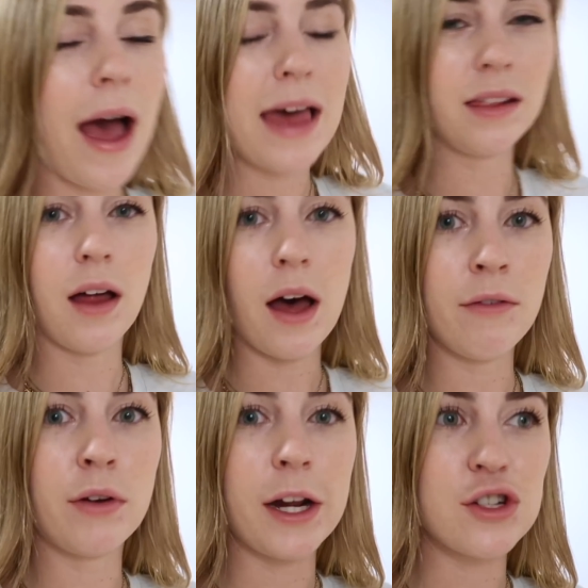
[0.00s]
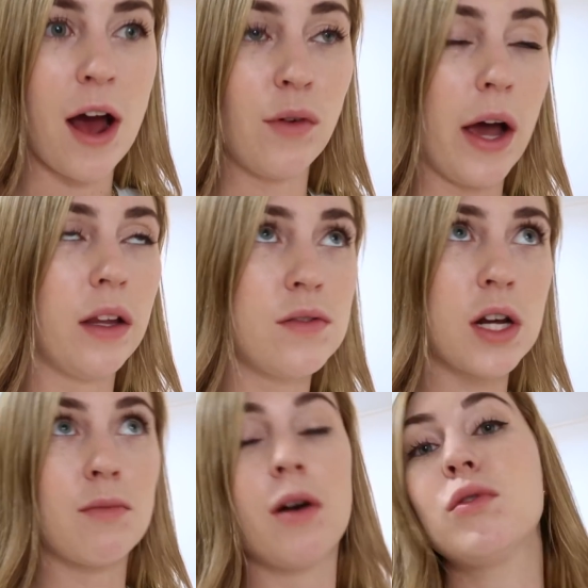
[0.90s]
I love when I travel, I love
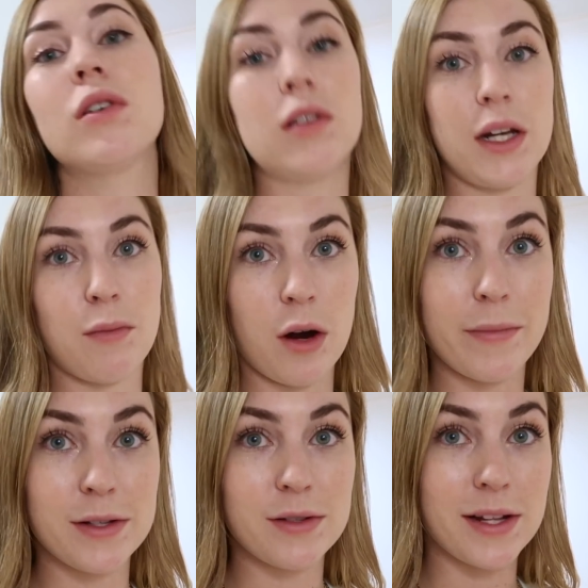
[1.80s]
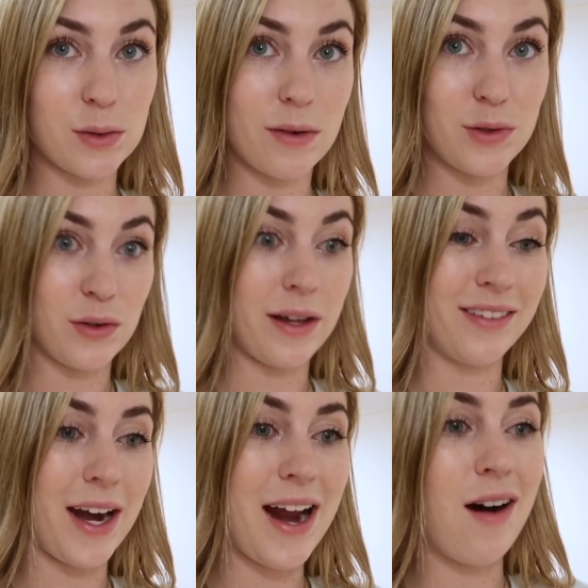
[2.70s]
to come home to a clean apartment, so that's why I'm doing that
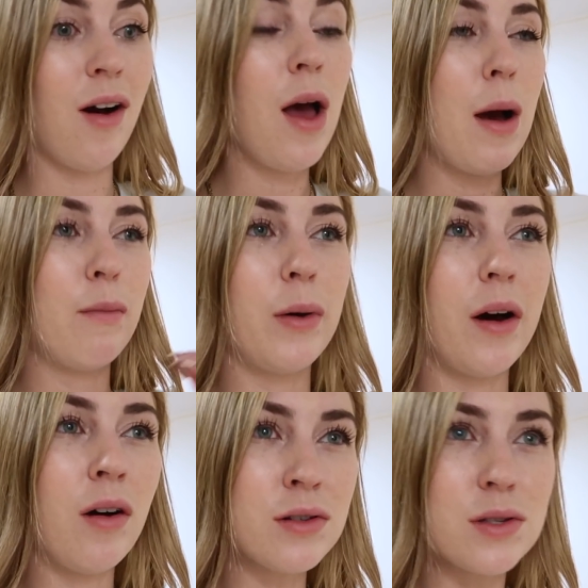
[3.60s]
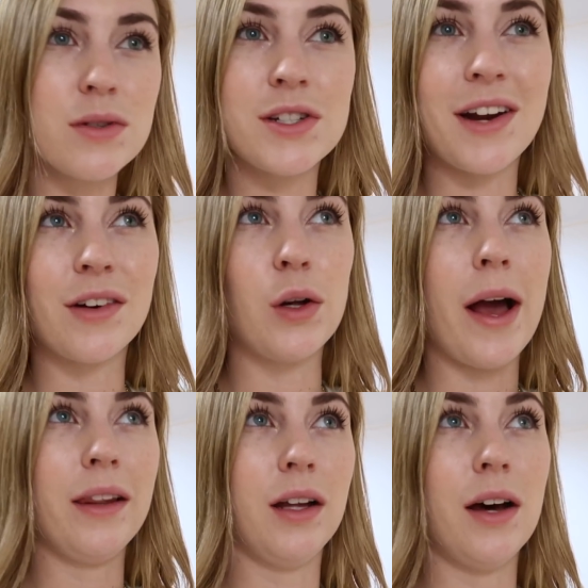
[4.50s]
right now. But also in general,
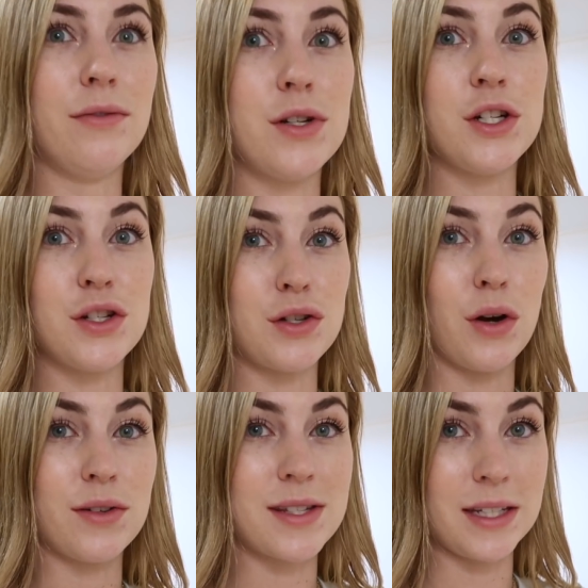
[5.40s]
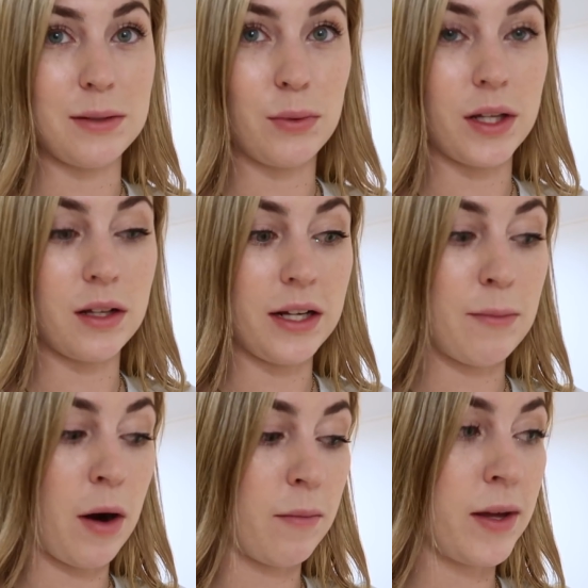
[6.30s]
I love just go to sleep with a clean
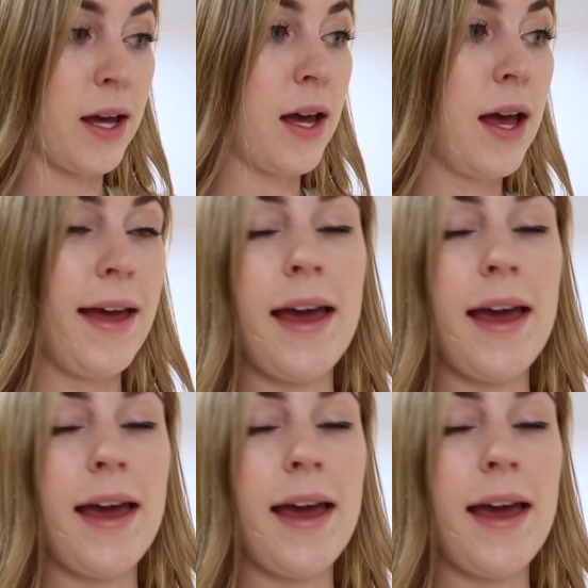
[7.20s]
apartment.